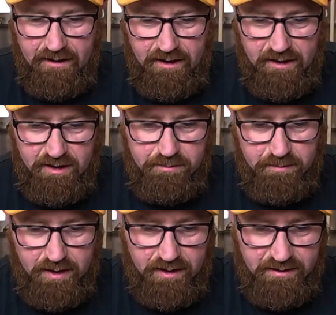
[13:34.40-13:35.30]
And
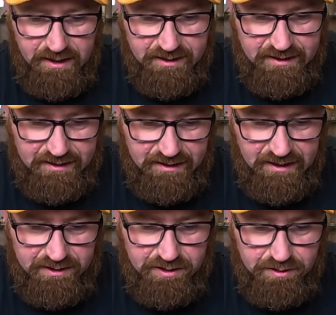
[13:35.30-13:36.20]
that's
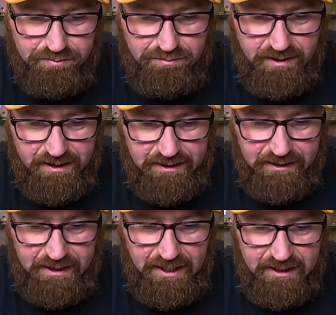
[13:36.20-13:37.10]
just really
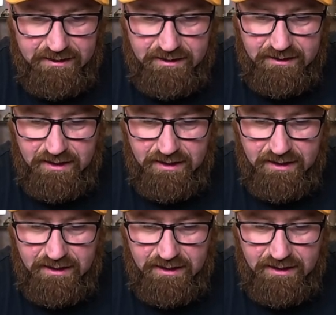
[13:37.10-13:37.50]
neat.